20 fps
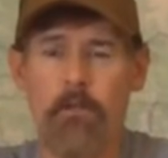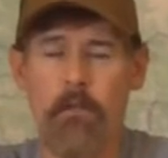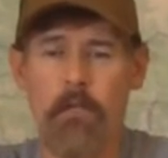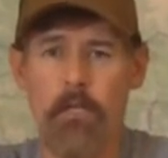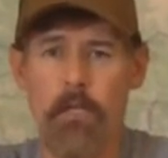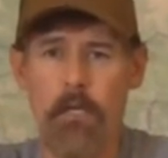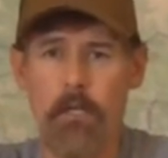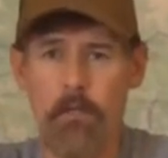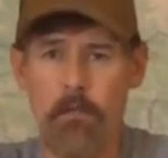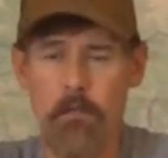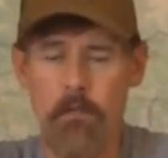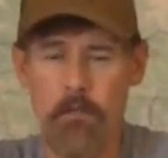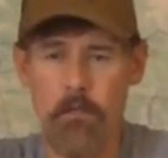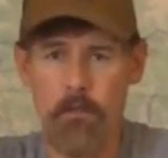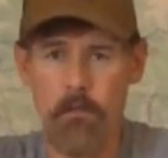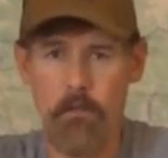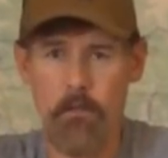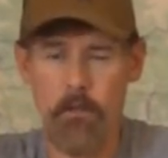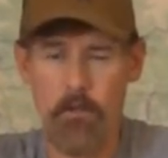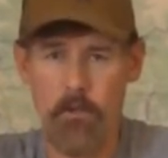and
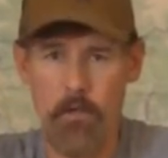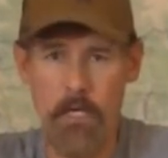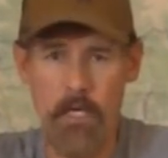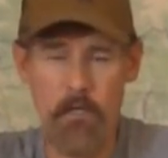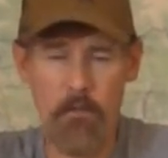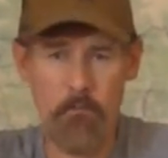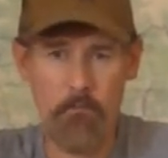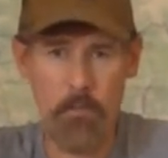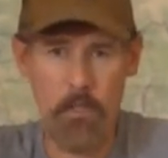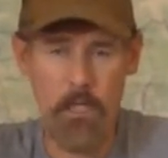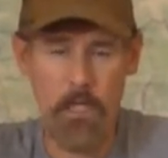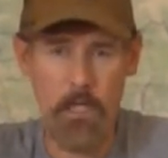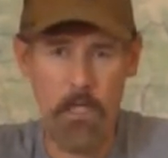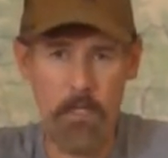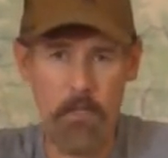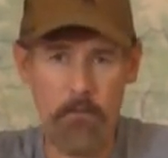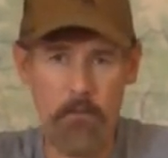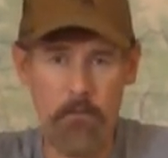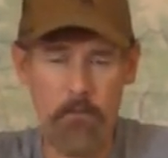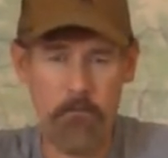ground
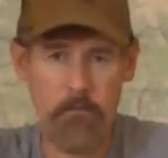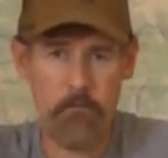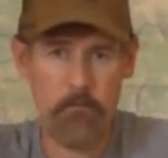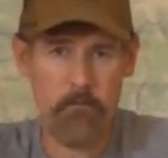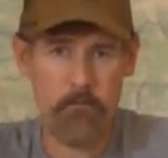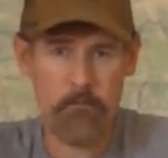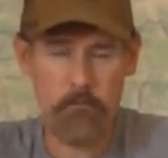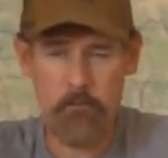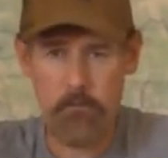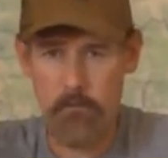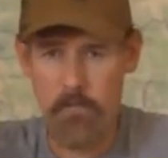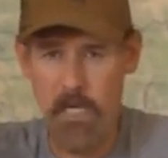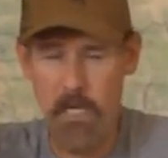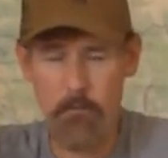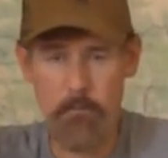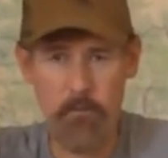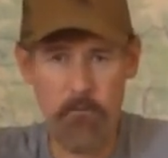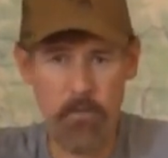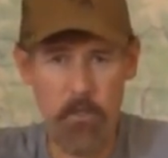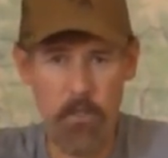blind
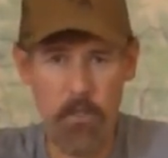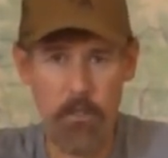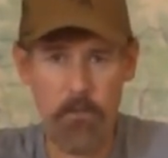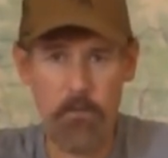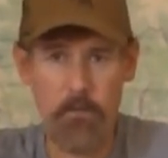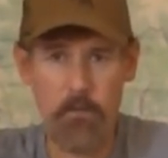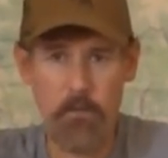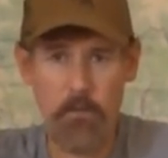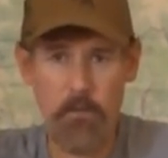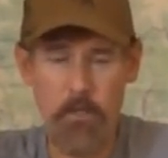type of hunt,